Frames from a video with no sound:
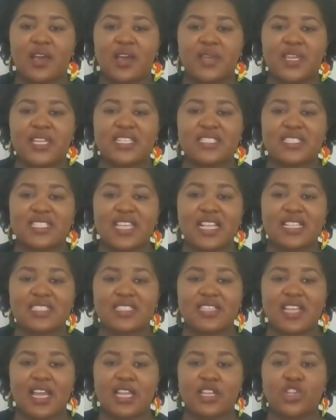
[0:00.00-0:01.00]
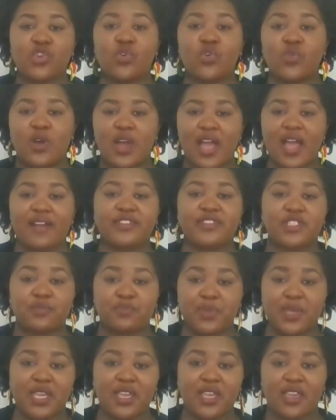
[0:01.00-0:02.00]
in the sense that you have to
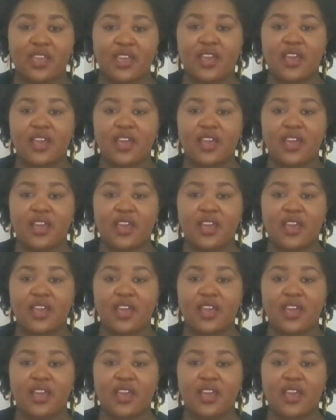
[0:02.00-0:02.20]
pick,